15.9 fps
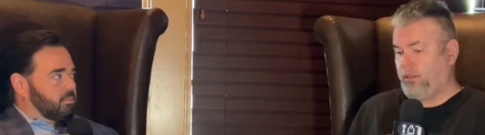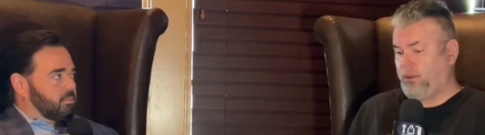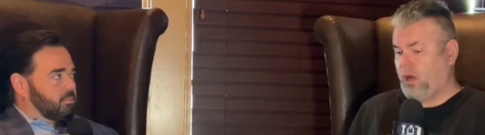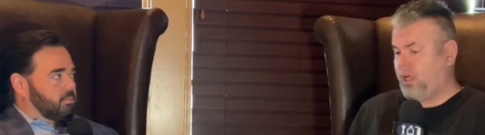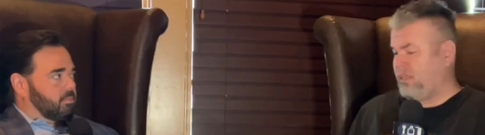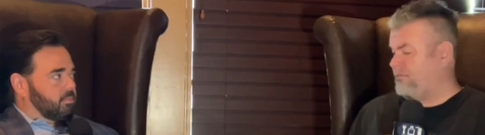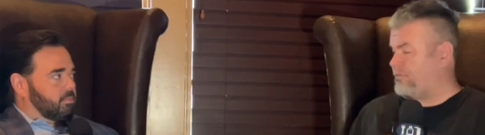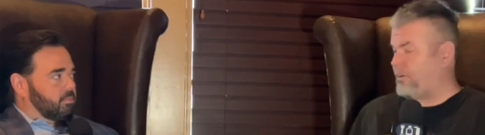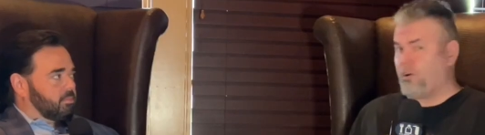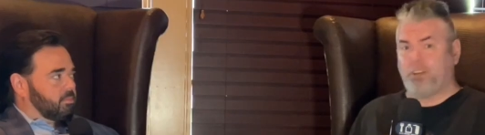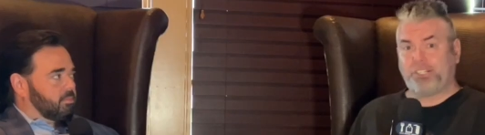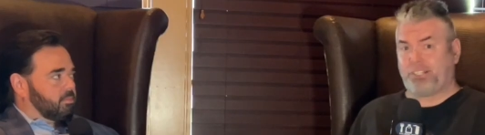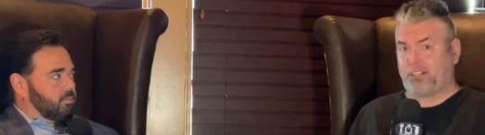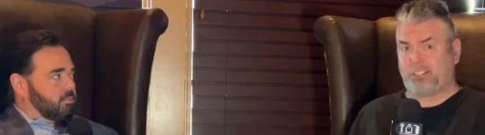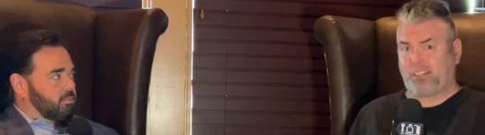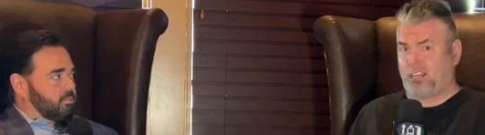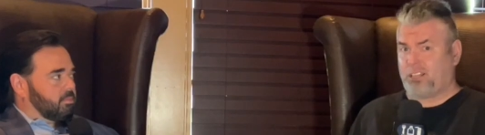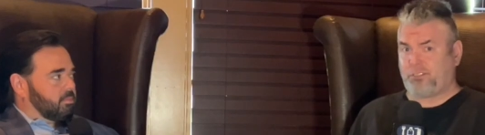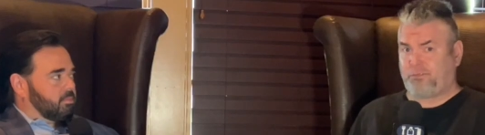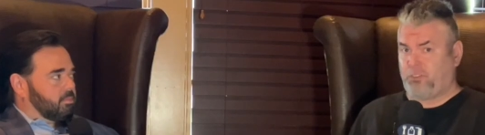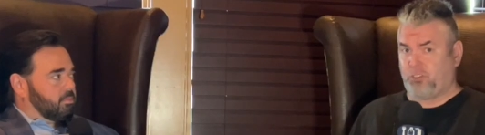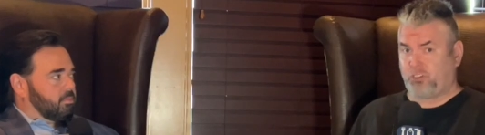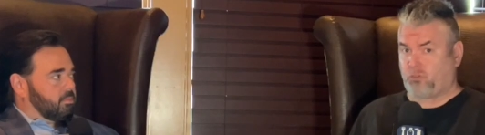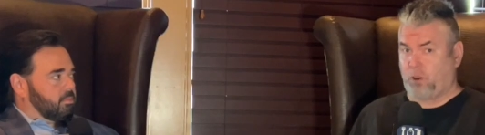Speaker 1: all, very successful
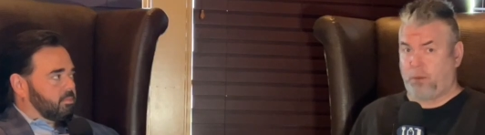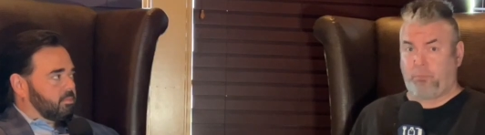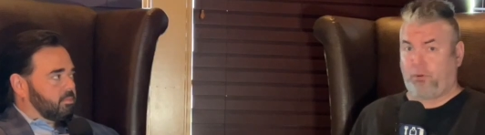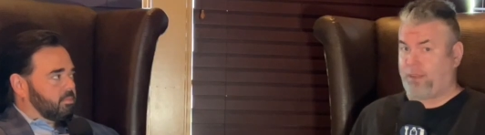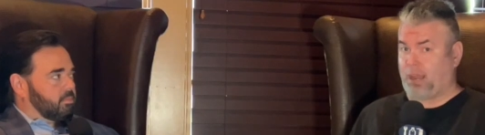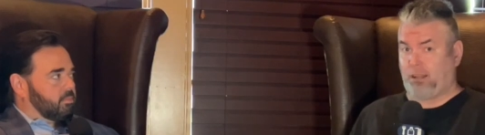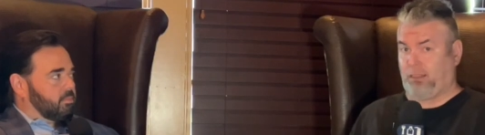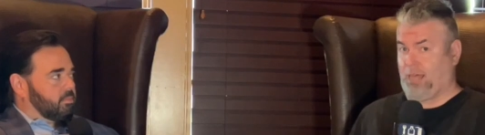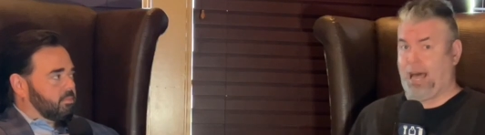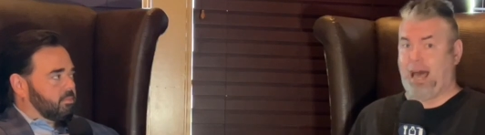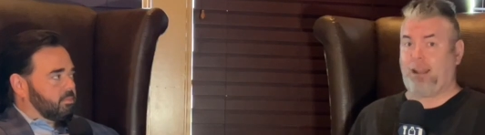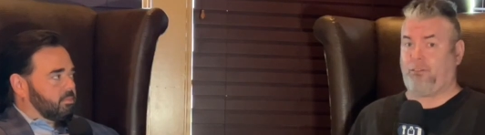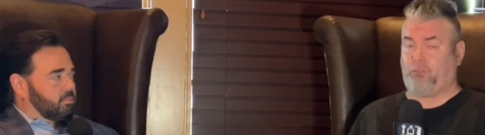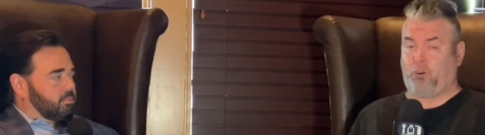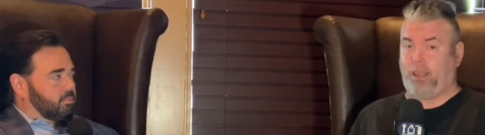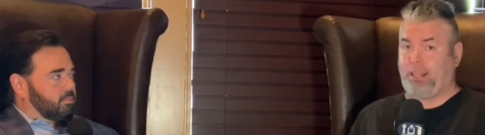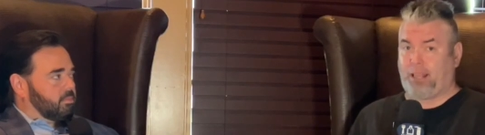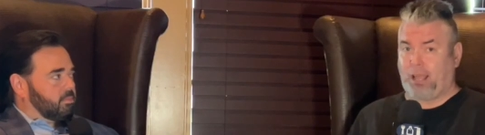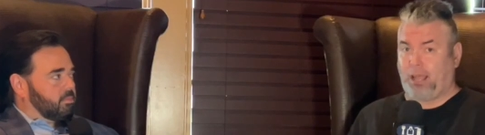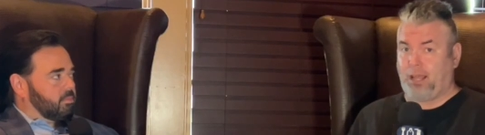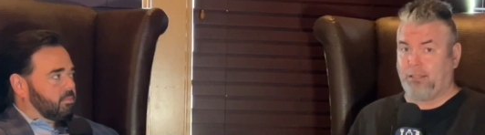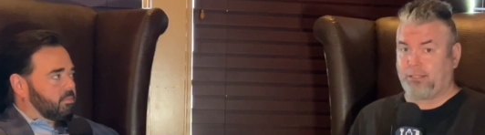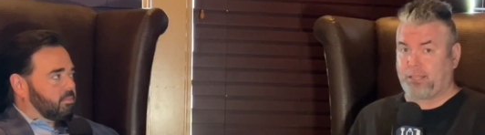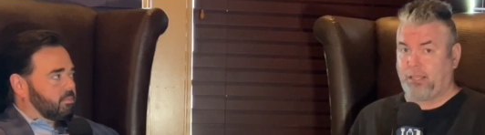trip. We got a lot of great
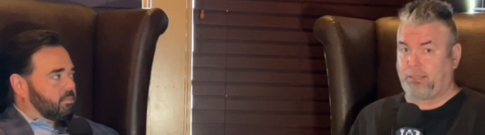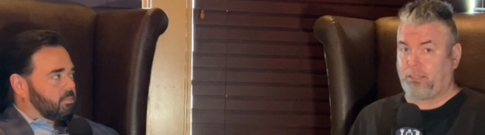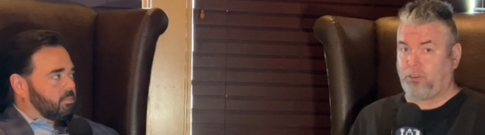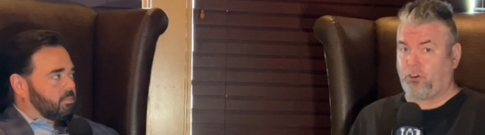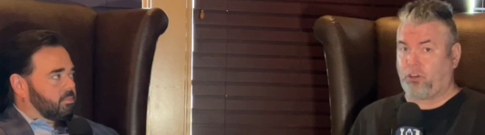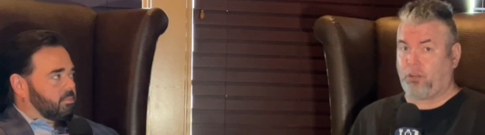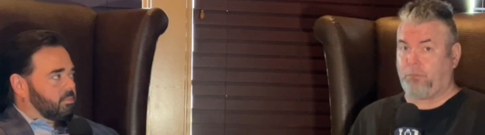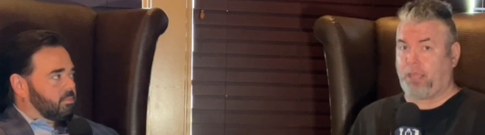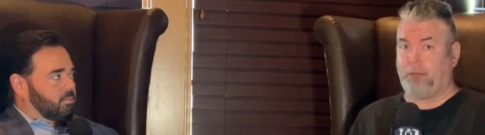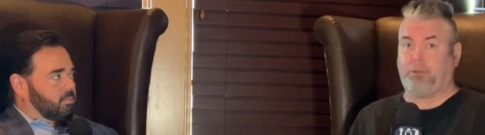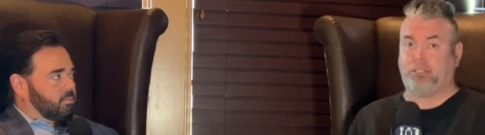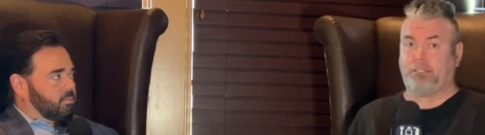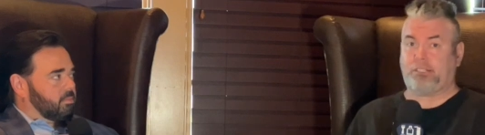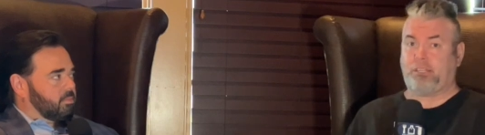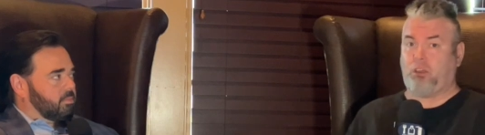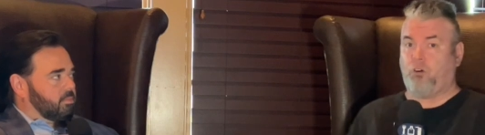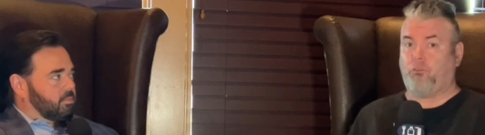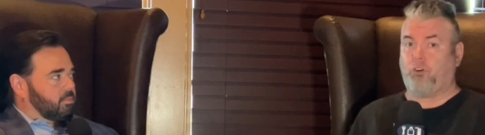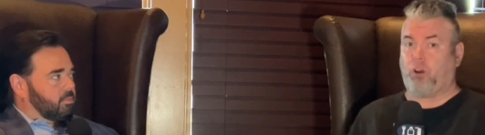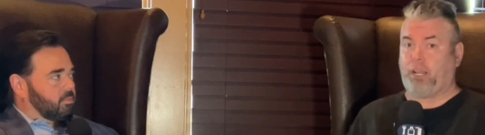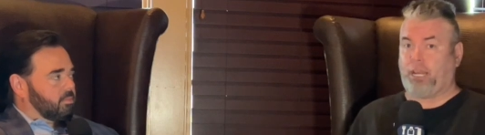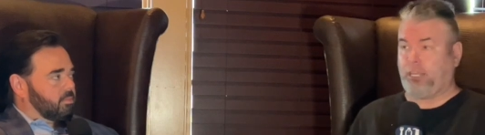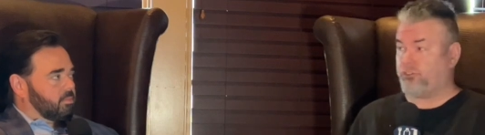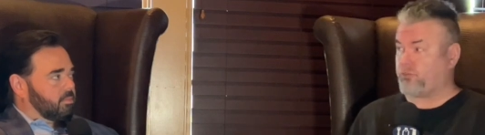content that you're going to be able to see over at
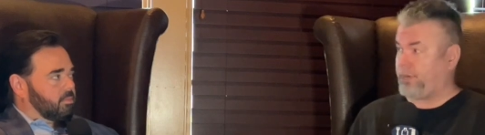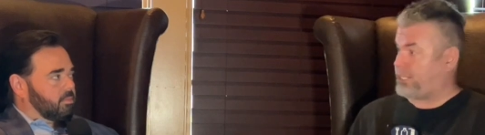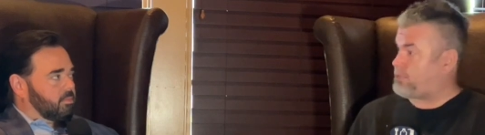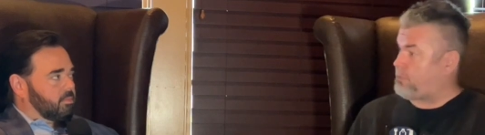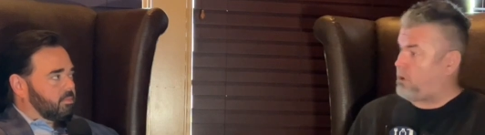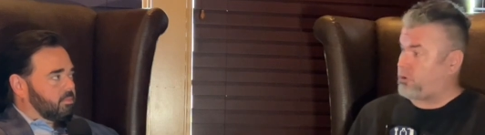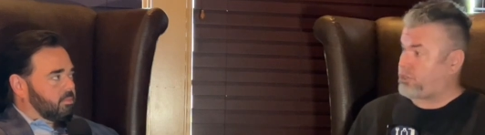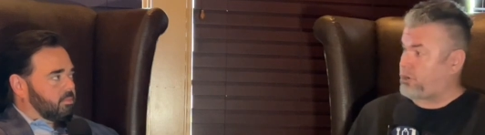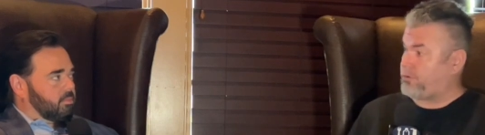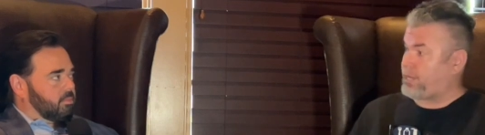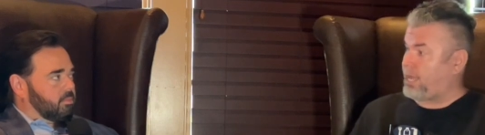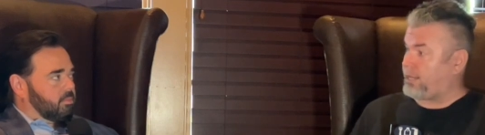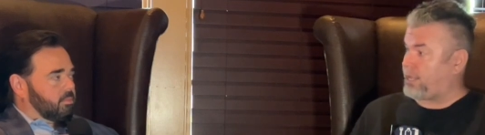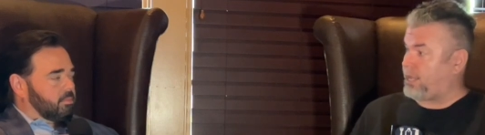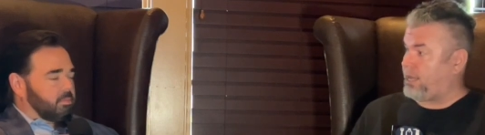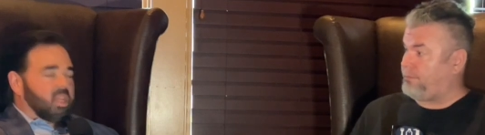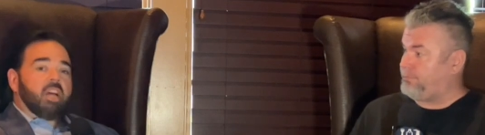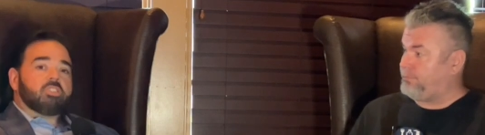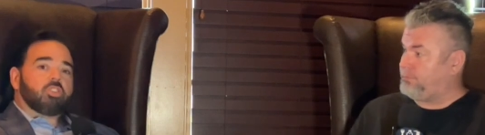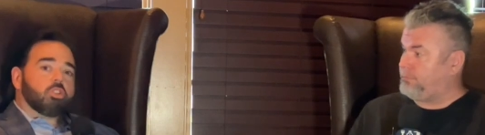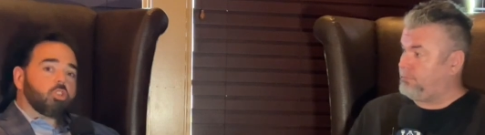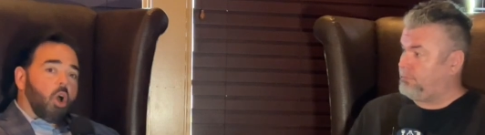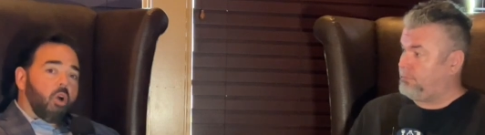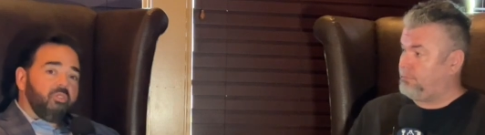eatdrinksmokeshow.com.
Speaker 2: So
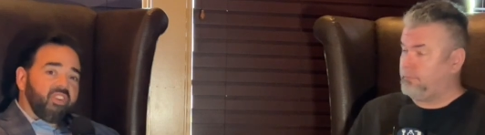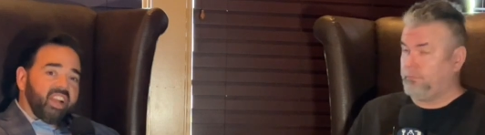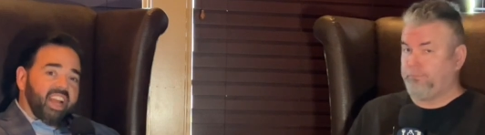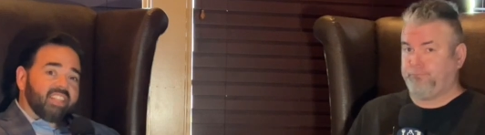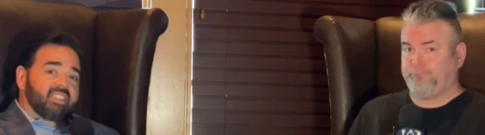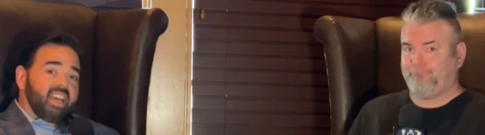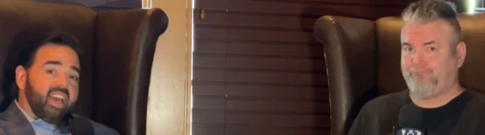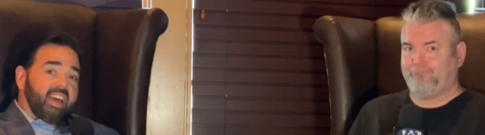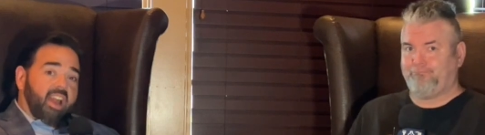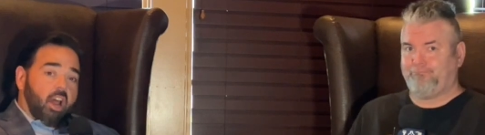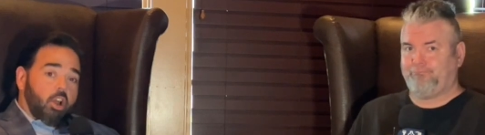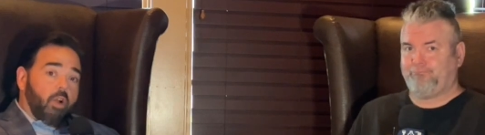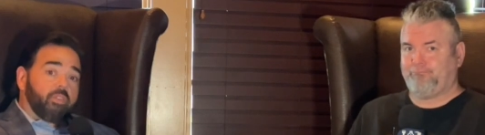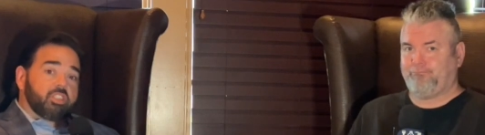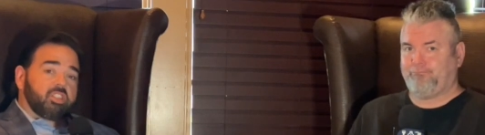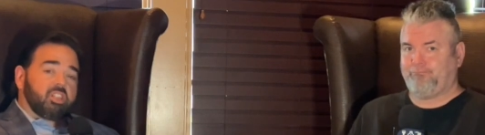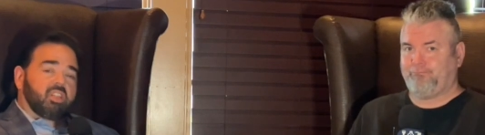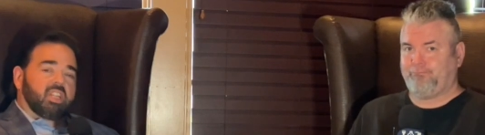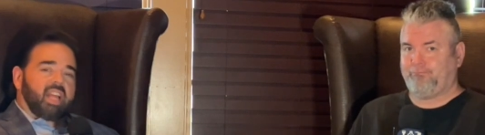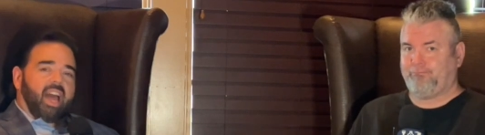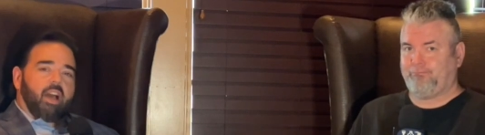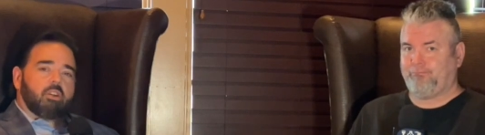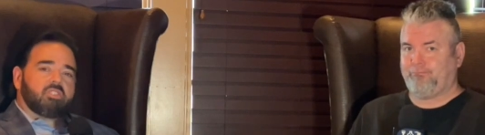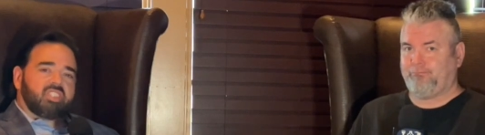don't forget to head on over to the
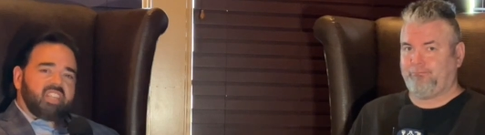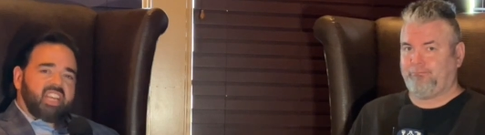lounge,